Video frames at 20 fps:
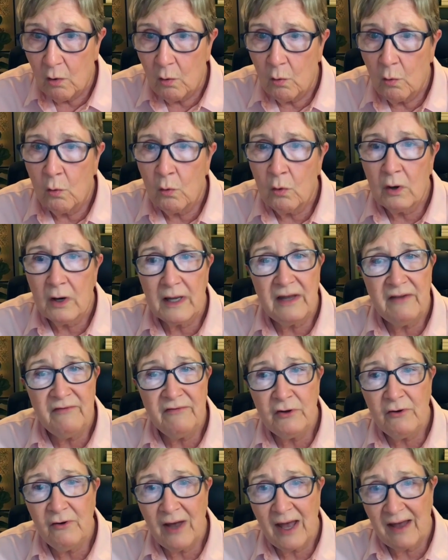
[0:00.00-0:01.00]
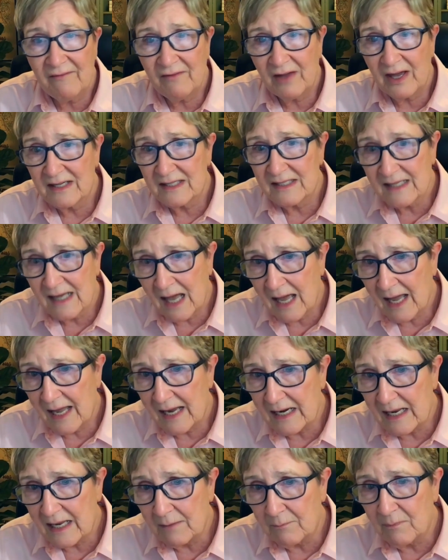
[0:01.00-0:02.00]
or if you have
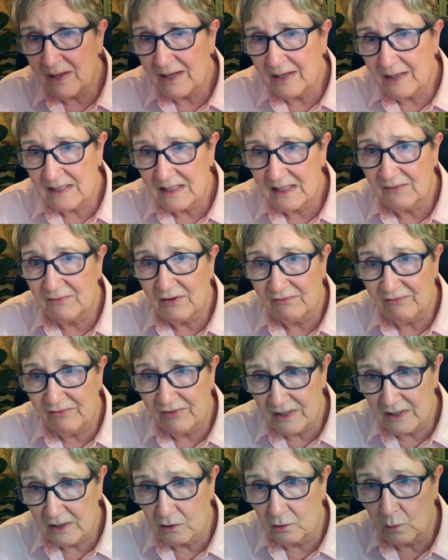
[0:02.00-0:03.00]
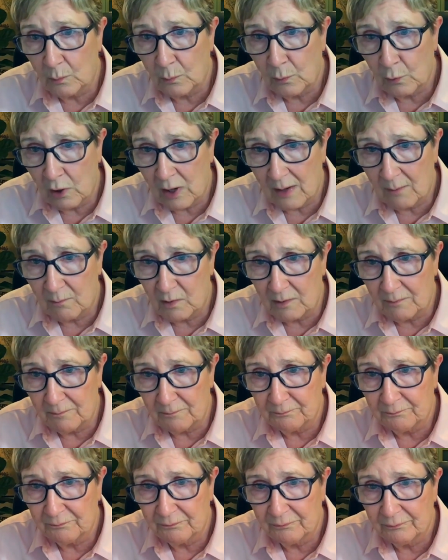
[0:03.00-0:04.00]
anxiety because of a physical
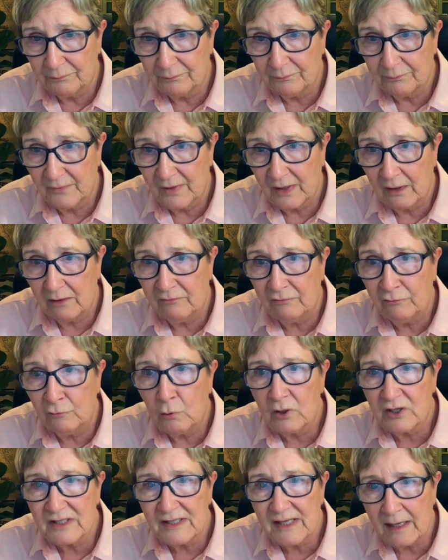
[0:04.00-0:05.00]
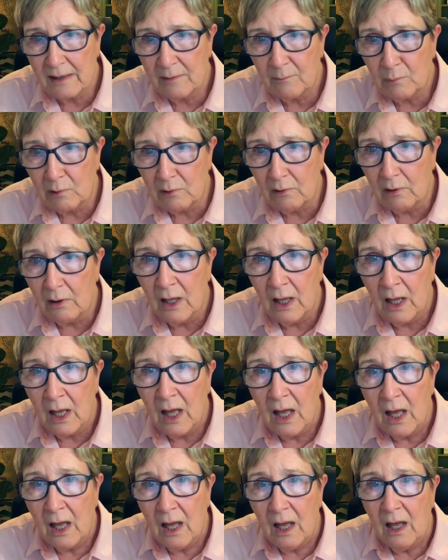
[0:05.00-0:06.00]
problem. For example,
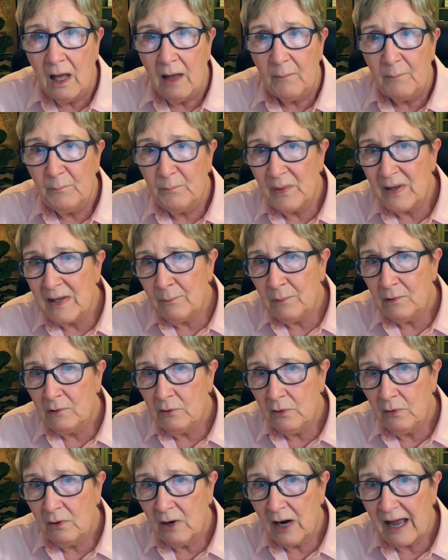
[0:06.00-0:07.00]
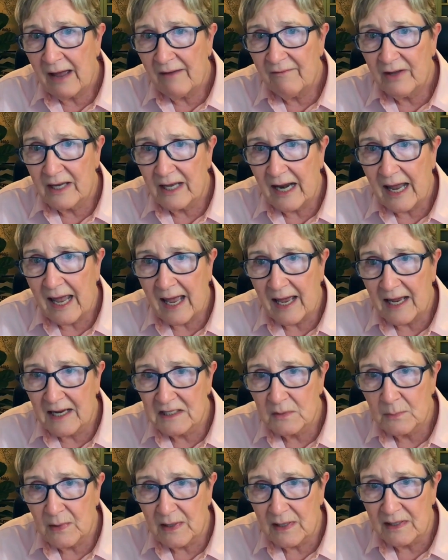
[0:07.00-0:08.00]
people who are having an
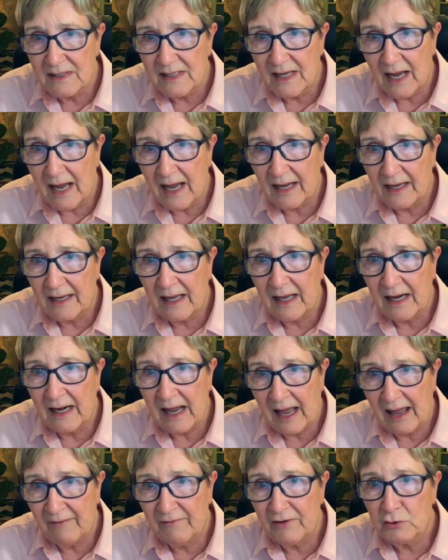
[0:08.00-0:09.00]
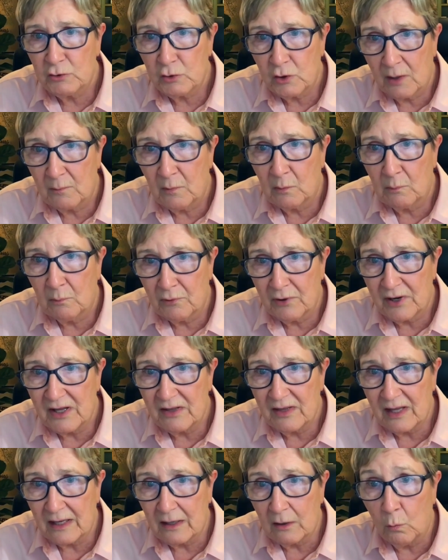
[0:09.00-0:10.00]
asthma attack and having trouble
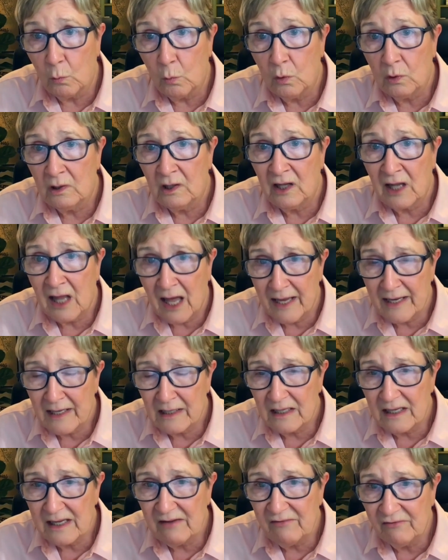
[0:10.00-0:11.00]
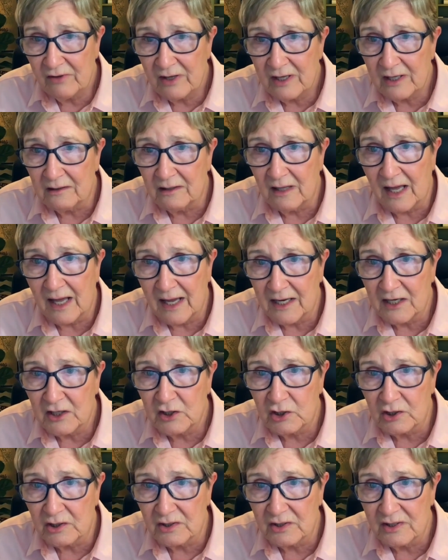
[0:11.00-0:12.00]
breathing will likely feel
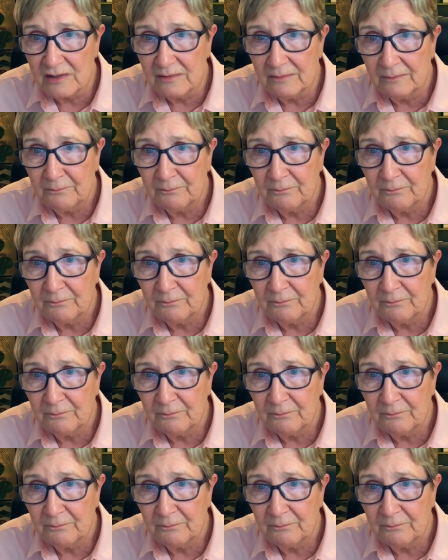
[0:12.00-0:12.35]
anxious,